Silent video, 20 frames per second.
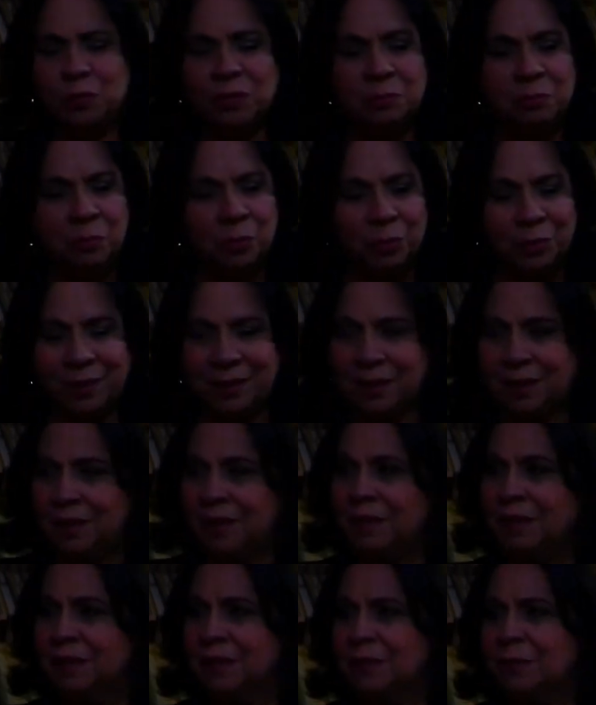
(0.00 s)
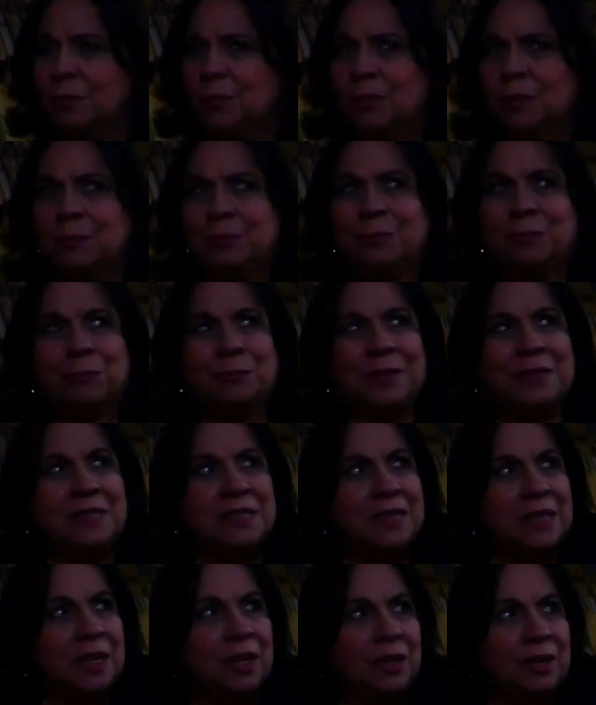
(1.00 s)
who were born here, who are
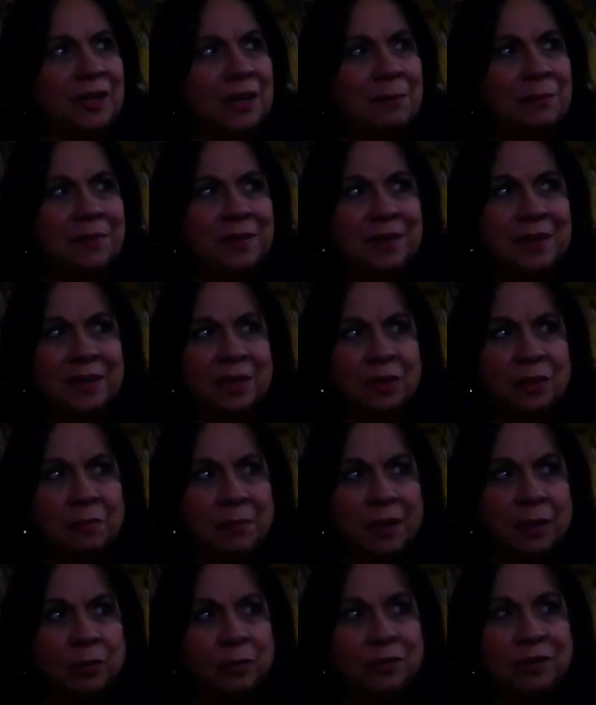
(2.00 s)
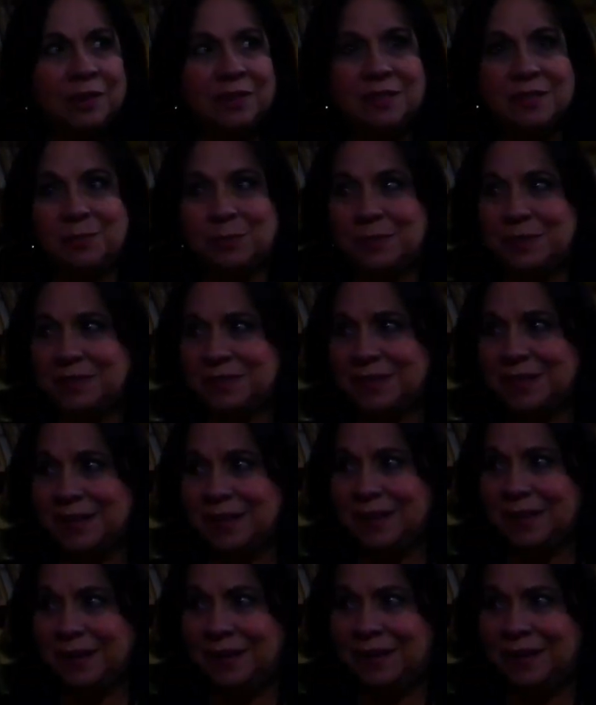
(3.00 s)
raised here, and I'm thinking, oh my goodness, we
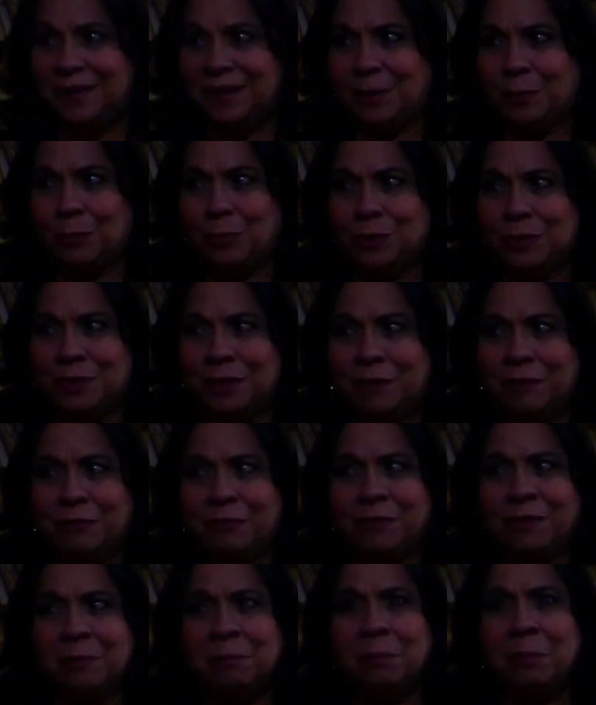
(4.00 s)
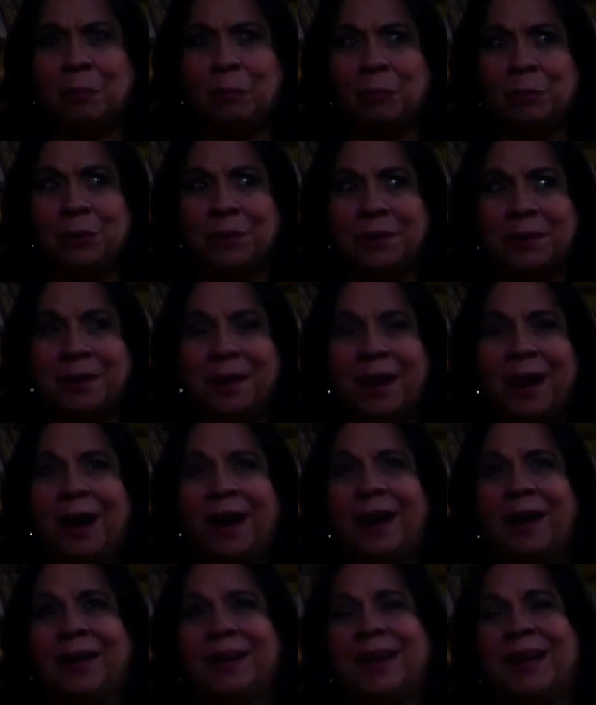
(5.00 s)
like we're different, but we're
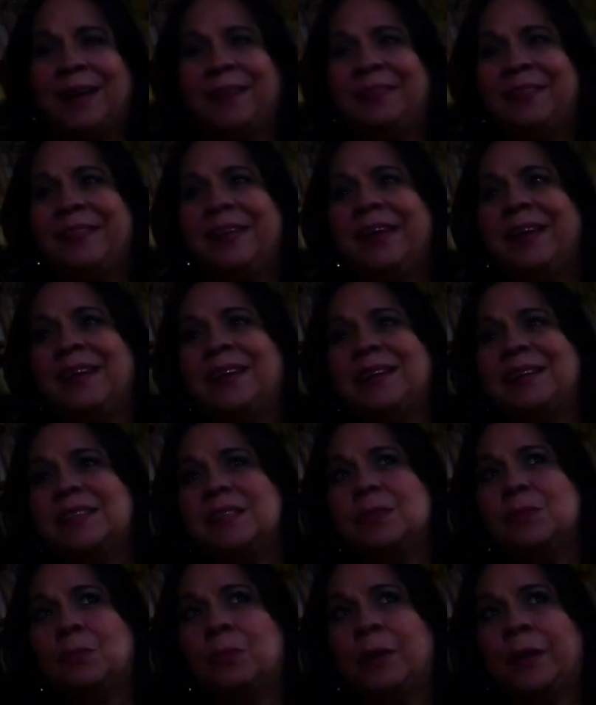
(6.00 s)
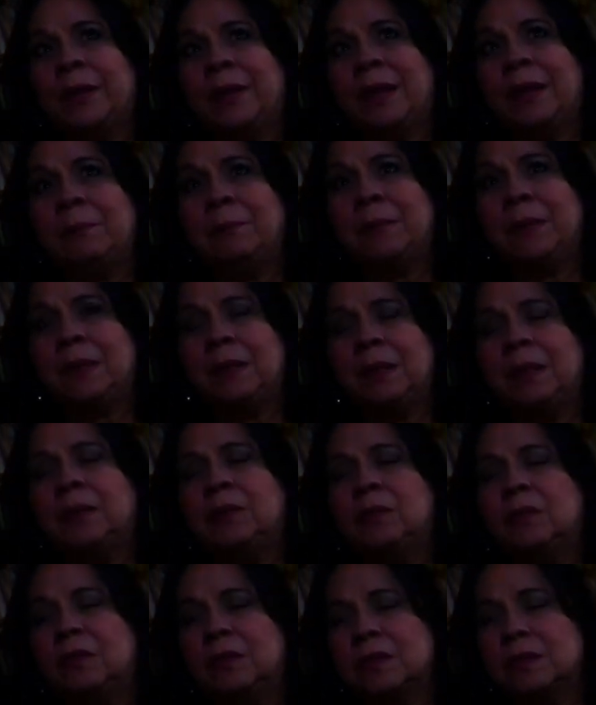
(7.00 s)
not. And that is when I began
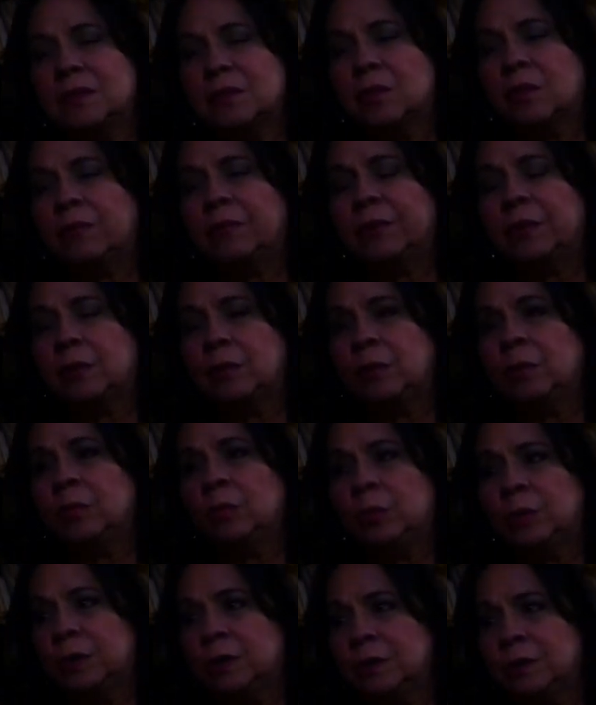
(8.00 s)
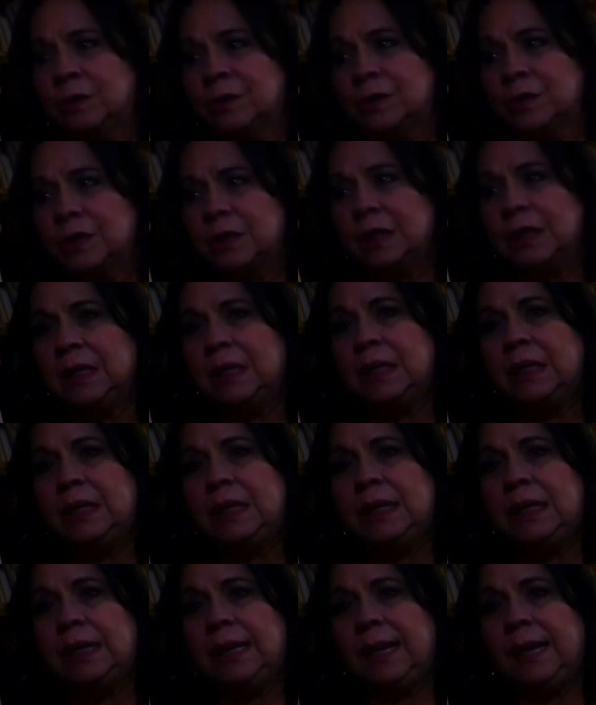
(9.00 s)
to discover whole world.
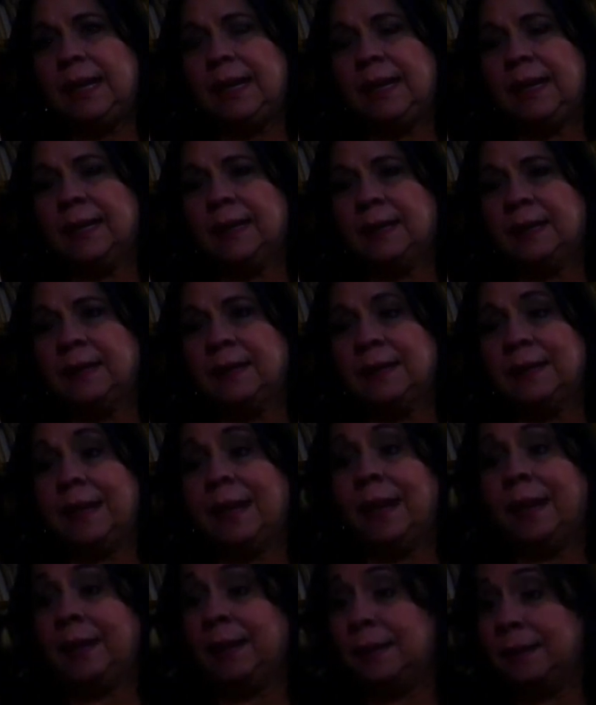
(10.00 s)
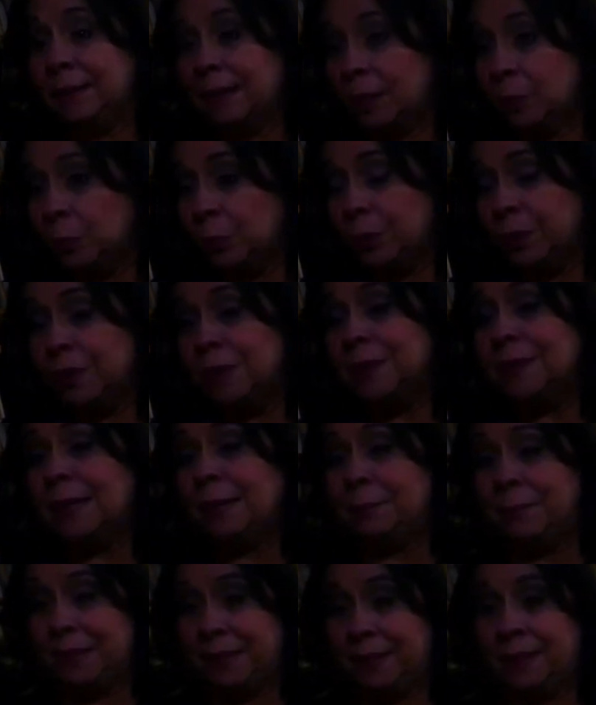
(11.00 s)
And in that world,
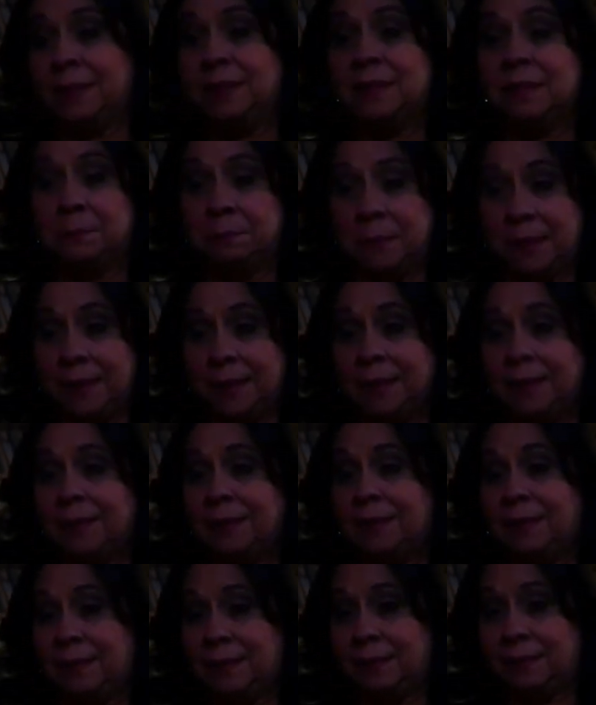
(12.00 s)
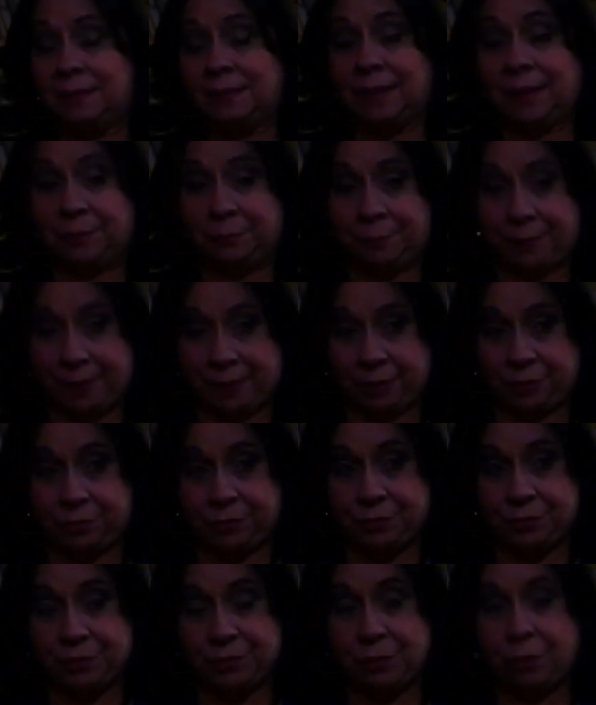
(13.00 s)
I began to meet the
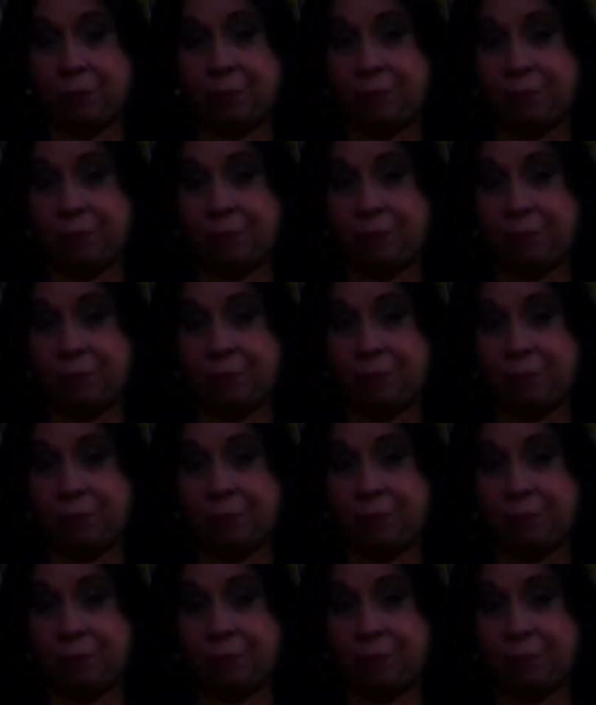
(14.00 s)
directors